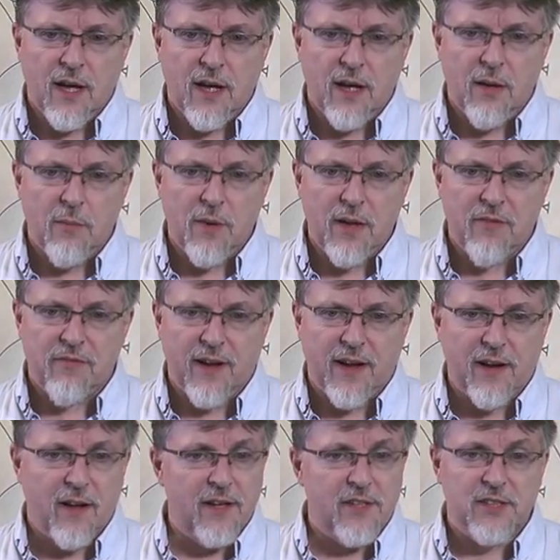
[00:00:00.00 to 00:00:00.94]
Um, in
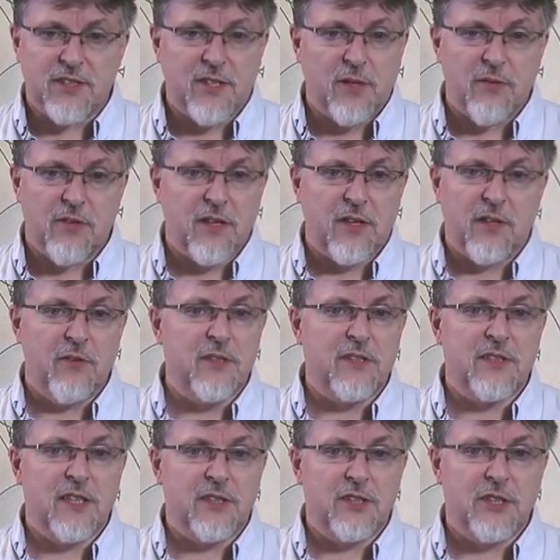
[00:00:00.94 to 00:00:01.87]
fact, I just don't think there
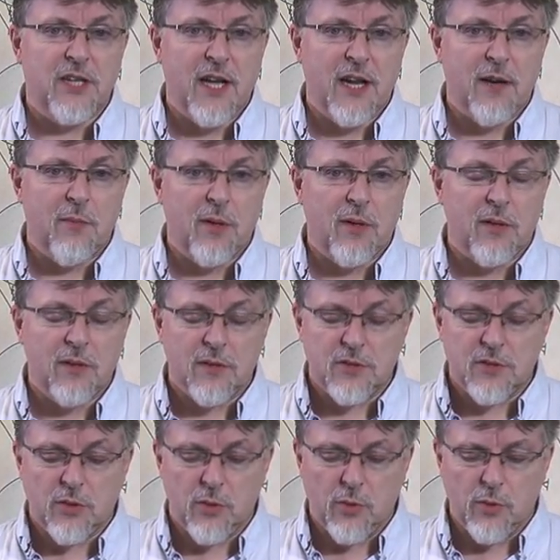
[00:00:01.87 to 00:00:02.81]
is such an animal
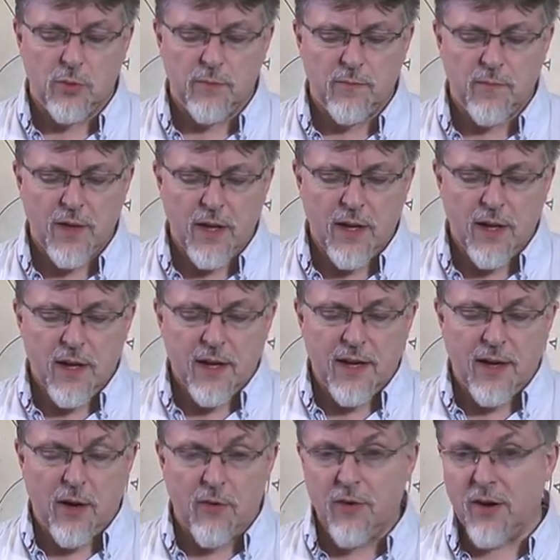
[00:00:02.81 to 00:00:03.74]
at all.
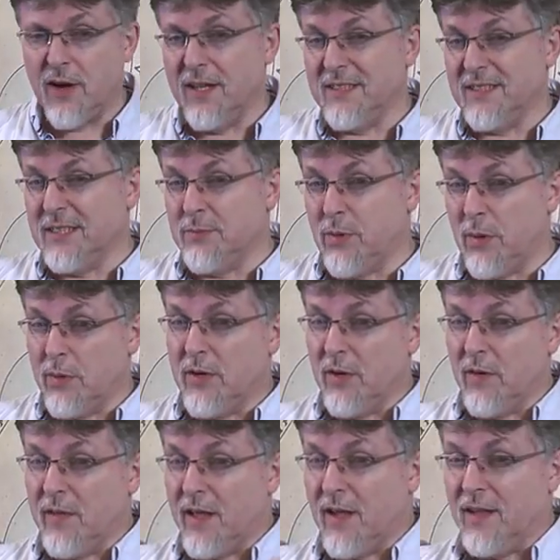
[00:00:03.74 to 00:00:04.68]
Now, I realize that's
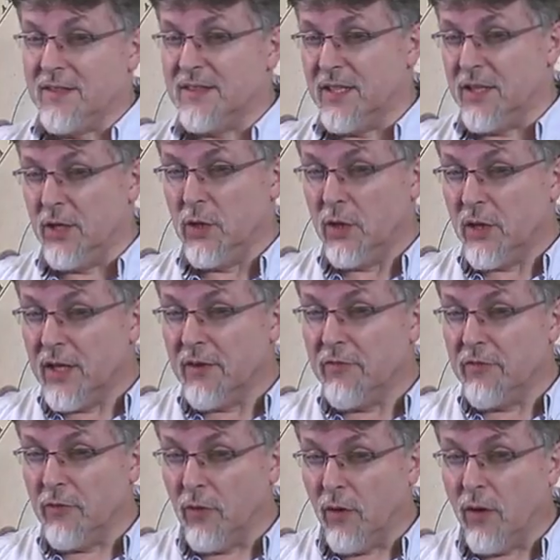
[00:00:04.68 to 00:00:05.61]
probably not the answer you're
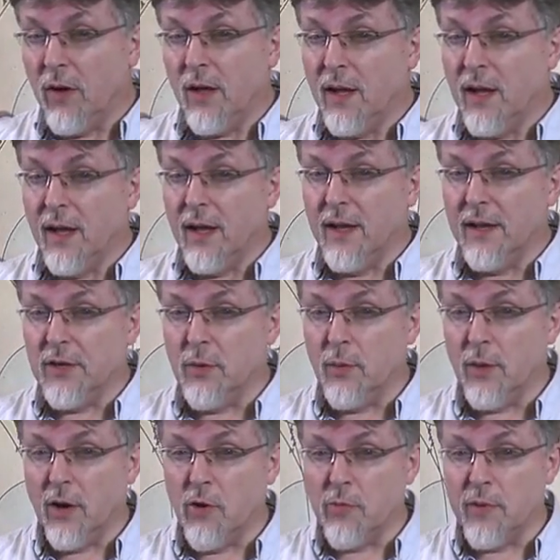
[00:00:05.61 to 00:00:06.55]
looking for, uh, and
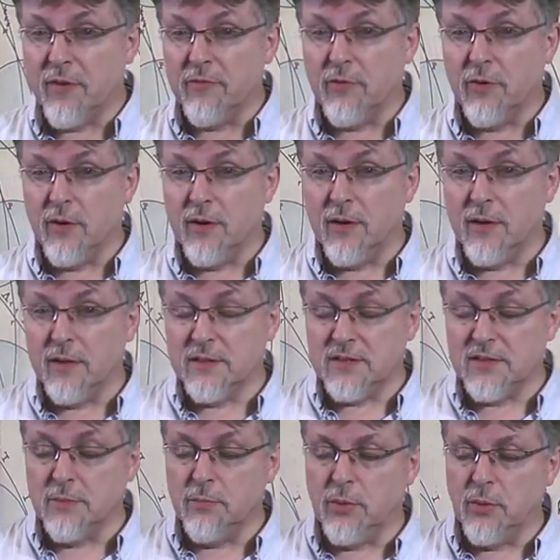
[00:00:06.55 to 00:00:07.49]
you were hoping for a, a
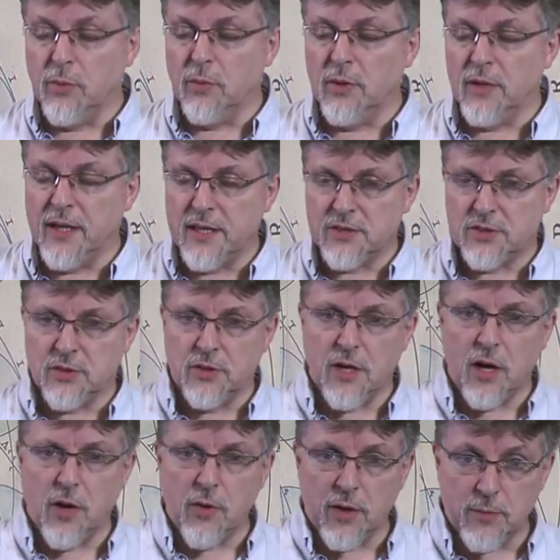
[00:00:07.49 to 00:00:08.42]
simple yes or
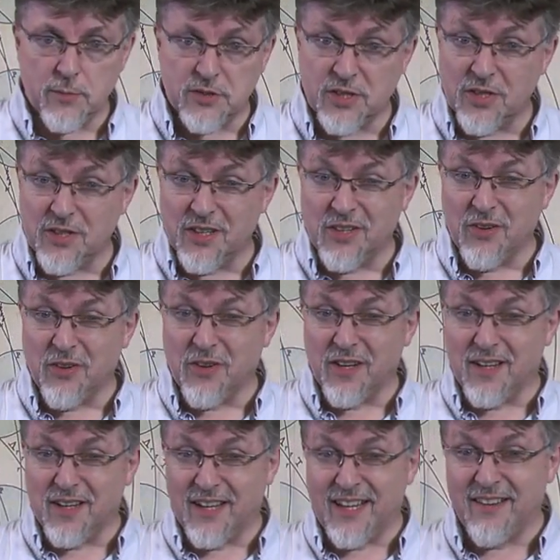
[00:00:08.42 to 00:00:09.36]
no, and I'm certainly not
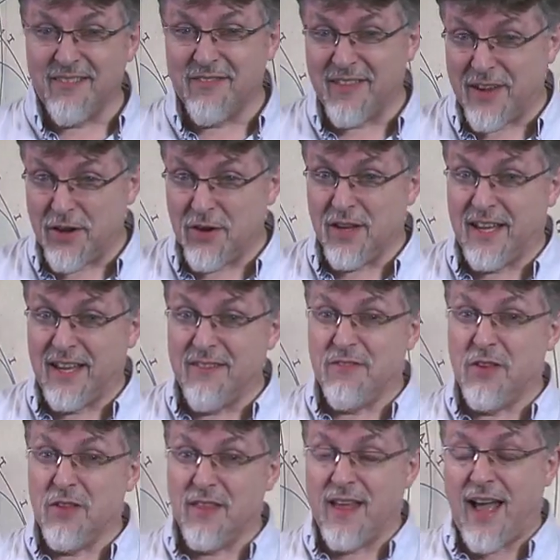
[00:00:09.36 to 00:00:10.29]
going to give the
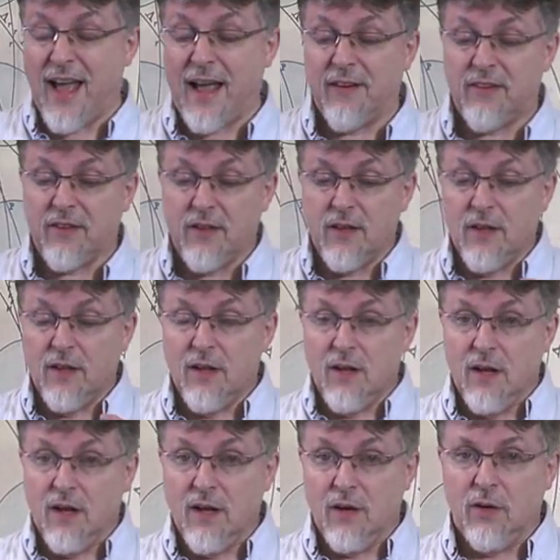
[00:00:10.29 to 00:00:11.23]
give you that
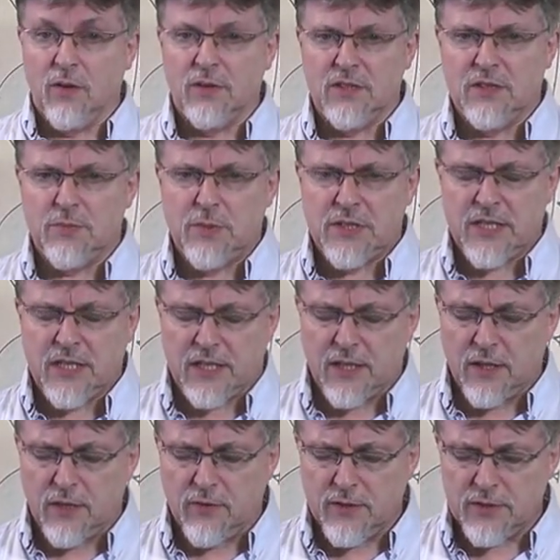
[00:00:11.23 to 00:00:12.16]
uh, on this
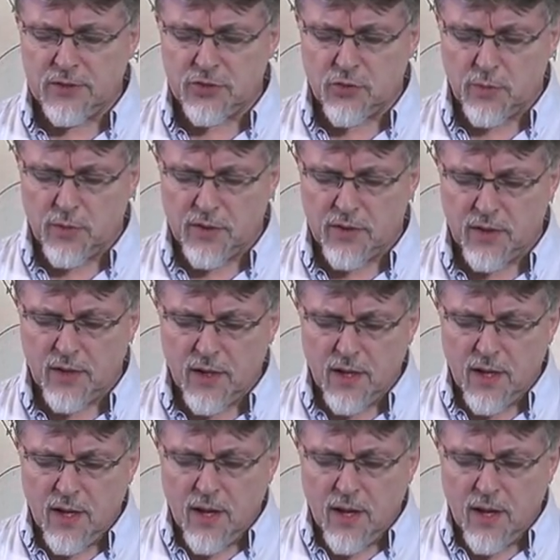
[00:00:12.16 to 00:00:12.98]
particular instrument.